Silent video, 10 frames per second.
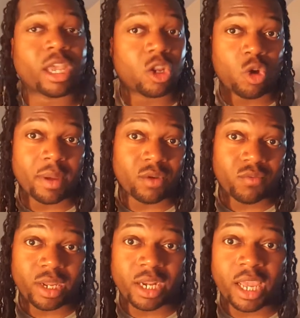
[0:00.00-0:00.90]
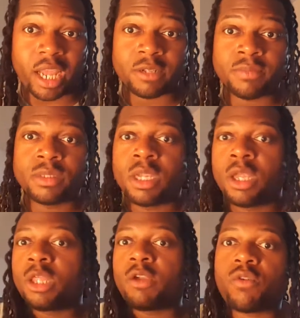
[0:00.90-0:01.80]
I gotta go back and read it again.
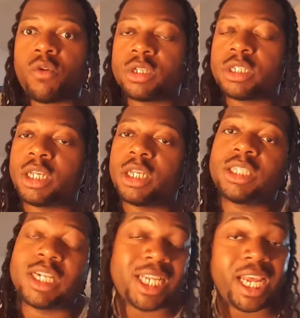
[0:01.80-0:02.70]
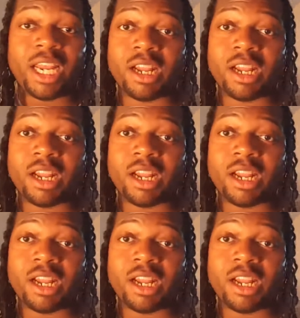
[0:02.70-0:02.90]
There, of course, is the Teen